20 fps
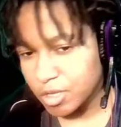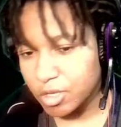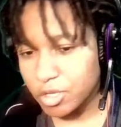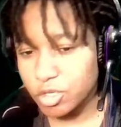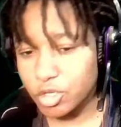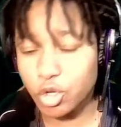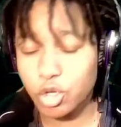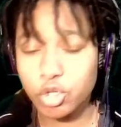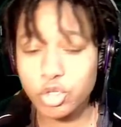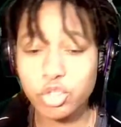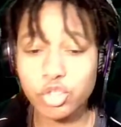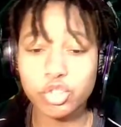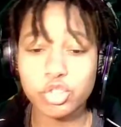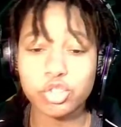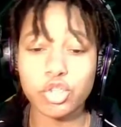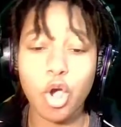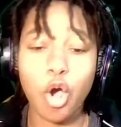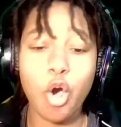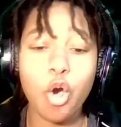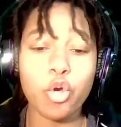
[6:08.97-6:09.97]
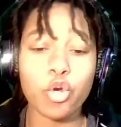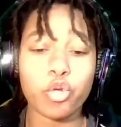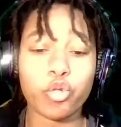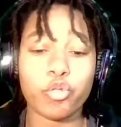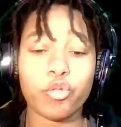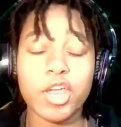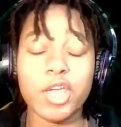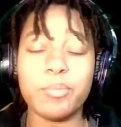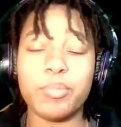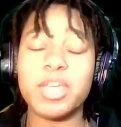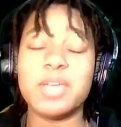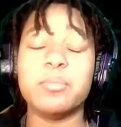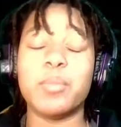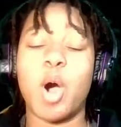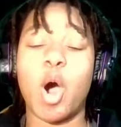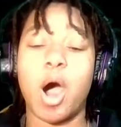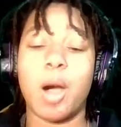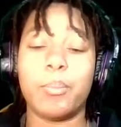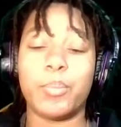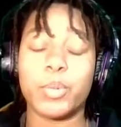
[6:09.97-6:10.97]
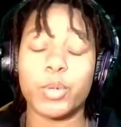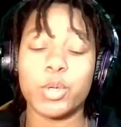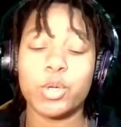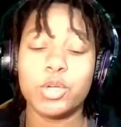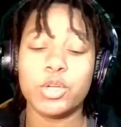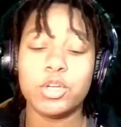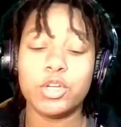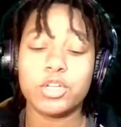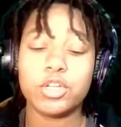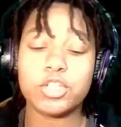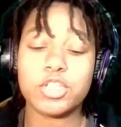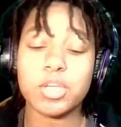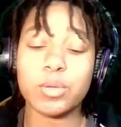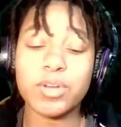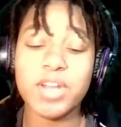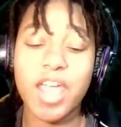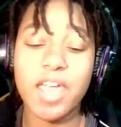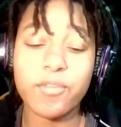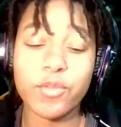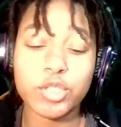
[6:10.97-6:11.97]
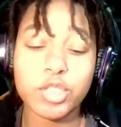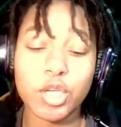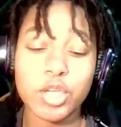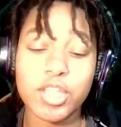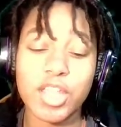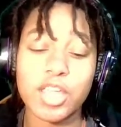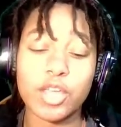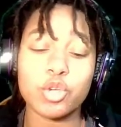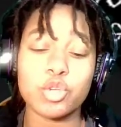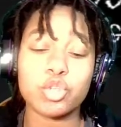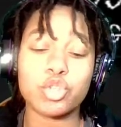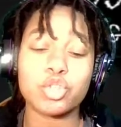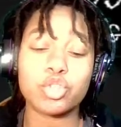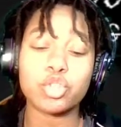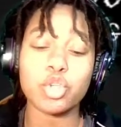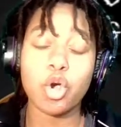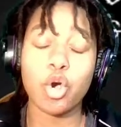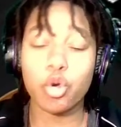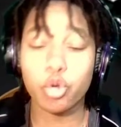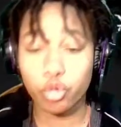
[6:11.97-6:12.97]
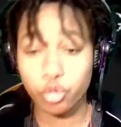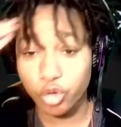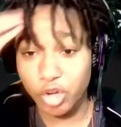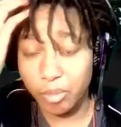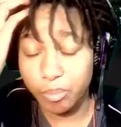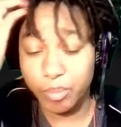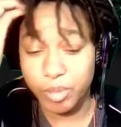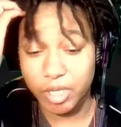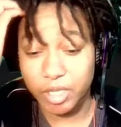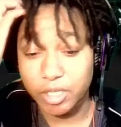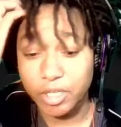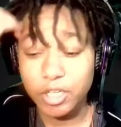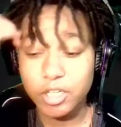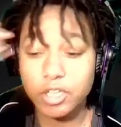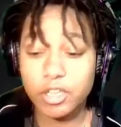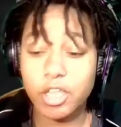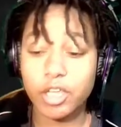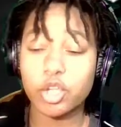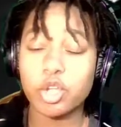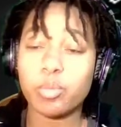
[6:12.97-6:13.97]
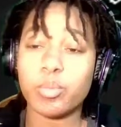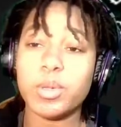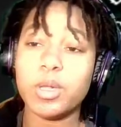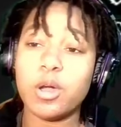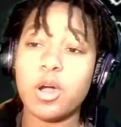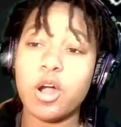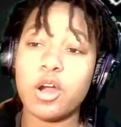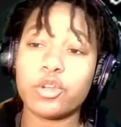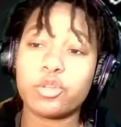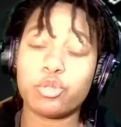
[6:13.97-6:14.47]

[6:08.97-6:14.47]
You're so creepy, Mop. Did someone ever tell you that you're so creepy? Like you're beyond